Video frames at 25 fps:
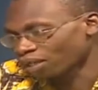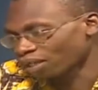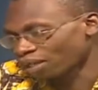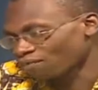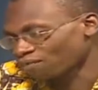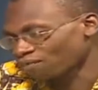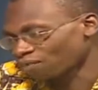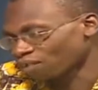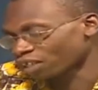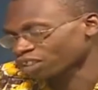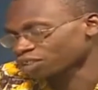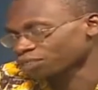
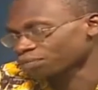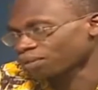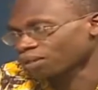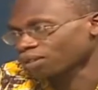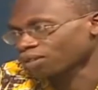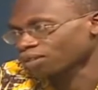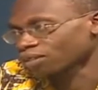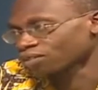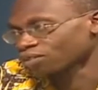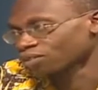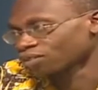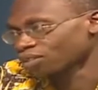flashback
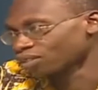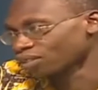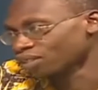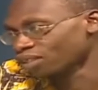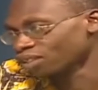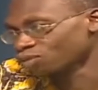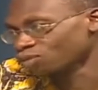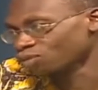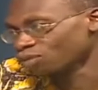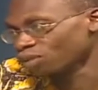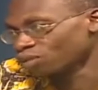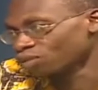into the days
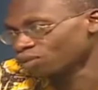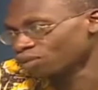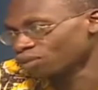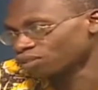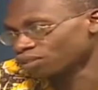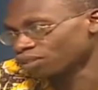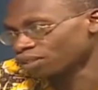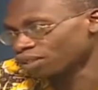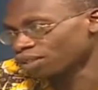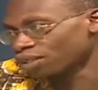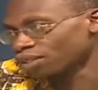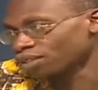where they were
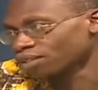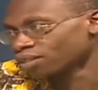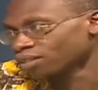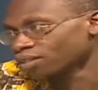together.